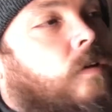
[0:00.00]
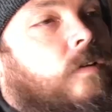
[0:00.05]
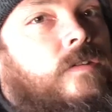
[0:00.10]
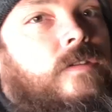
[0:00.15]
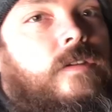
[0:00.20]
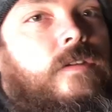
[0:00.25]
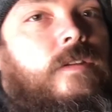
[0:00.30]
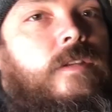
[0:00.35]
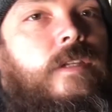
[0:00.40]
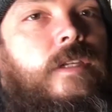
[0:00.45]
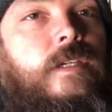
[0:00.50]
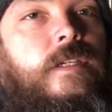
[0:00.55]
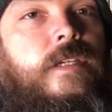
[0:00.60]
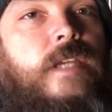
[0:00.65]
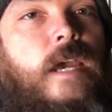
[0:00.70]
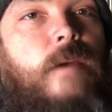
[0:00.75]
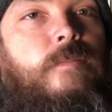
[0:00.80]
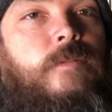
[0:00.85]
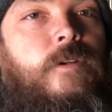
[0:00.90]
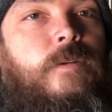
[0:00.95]
also the
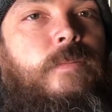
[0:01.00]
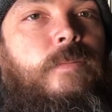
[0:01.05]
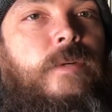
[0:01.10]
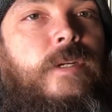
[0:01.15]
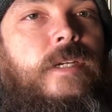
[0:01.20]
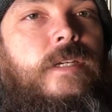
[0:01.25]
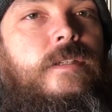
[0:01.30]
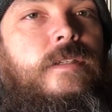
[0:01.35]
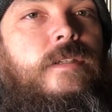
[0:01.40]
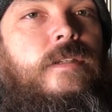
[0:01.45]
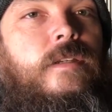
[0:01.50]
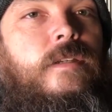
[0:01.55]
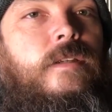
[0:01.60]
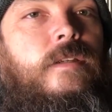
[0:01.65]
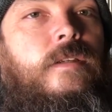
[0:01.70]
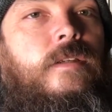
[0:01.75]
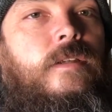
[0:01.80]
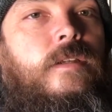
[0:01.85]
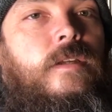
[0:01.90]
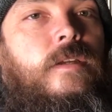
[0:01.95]
adapter piece,
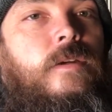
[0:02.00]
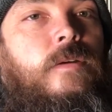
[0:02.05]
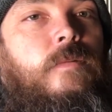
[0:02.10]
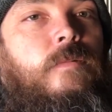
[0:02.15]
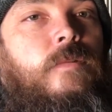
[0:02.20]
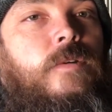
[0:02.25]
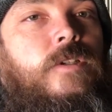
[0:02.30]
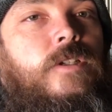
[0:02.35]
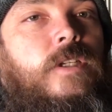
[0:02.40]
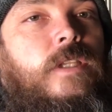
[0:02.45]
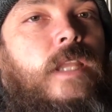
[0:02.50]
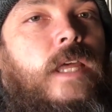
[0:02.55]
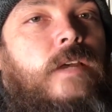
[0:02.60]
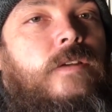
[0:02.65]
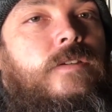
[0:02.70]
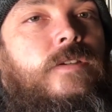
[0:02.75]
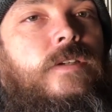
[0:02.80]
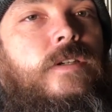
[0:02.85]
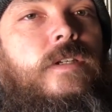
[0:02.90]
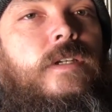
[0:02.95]
which
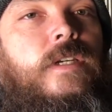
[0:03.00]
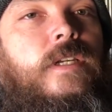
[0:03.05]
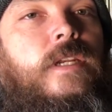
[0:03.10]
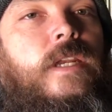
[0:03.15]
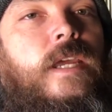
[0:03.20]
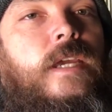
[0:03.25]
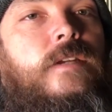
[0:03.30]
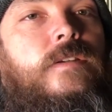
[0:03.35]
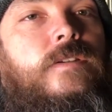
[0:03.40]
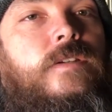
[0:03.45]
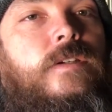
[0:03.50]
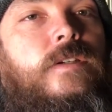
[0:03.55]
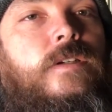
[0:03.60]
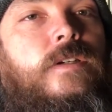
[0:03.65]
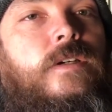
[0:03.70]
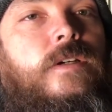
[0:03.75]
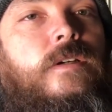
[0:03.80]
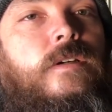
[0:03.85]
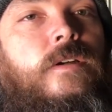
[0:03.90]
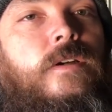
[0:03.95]
allows you to connect
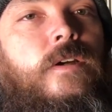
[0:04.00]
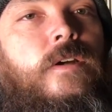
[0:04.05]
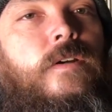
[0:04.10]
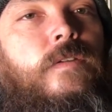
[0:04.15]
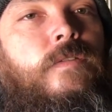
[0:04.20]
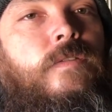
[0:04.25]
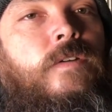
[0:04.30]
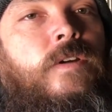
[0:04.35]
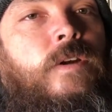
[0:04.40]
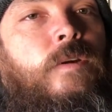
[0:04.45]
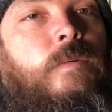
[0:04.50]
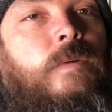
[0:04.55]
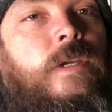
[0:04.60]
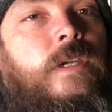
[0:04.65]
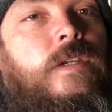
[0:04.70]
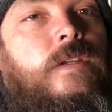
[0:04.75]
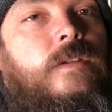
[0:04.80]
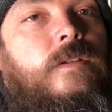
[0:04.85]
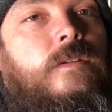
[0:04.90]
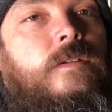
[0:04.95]
your
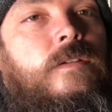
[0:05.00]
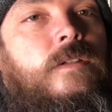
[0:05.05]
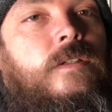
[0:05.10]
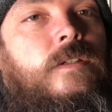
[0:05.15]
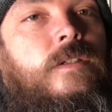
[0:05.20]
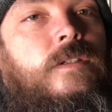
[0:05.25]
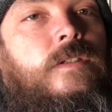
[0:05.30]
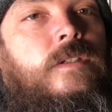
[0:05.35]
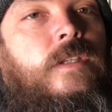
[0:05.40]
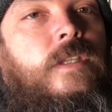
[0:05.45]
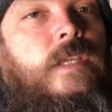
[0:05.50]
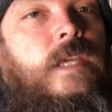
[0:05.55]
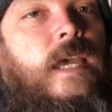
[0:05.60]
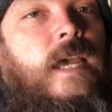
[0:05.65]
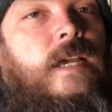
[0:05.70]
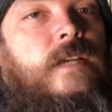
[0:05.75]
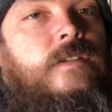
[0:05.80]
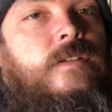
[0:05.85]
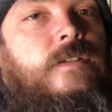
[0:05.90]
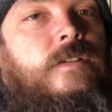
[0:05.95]
freewheel to the
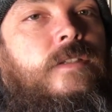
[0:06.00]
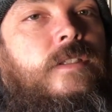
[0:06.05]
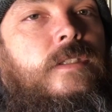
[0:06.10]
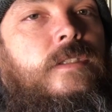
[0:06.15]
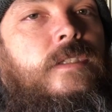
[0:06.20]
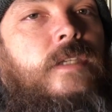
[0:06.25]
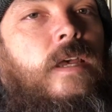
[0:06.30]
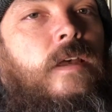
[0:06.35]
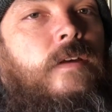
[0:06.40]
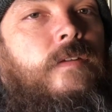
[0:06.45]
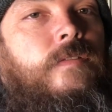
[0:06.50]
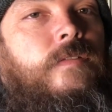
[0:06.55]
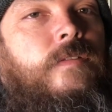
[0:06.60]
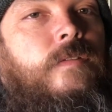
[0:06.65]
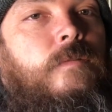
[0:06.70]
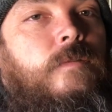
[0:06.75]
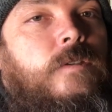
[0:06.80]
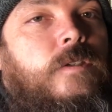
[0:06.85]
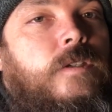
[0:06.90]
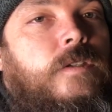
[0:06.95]
axle
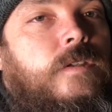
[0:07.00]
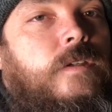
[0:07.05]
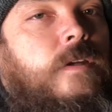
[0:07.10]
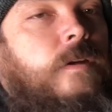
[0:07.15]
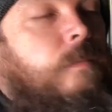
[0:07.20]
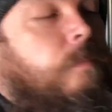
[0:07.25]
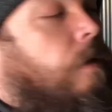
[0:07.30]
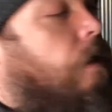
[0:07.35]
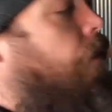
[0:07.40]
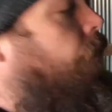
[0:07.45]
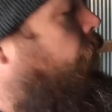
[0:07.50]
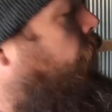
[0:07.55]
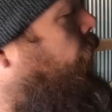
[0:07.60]
itself, which is about a